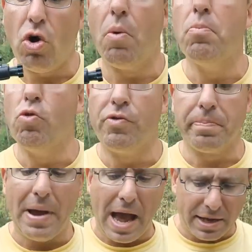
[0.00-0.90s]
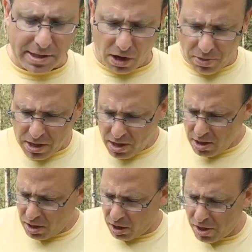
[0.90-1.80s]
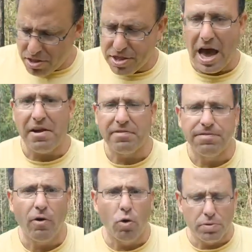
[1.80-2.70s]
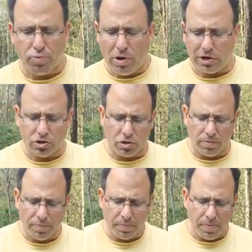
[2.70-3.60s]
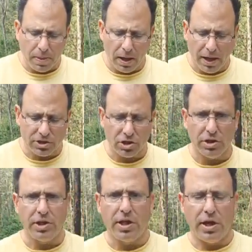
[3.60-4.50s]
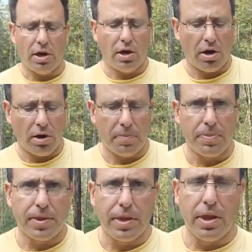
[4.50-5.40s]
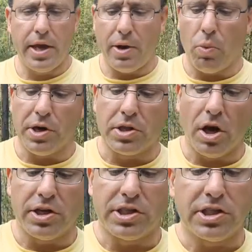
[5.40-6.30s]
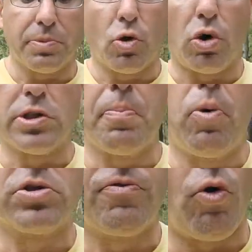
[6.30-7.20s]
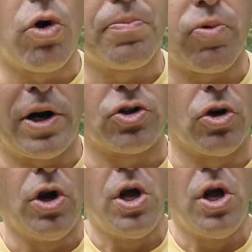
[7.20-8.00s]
moving back. Now, that forward pressure actually, what it does is, because it puts forward pressure,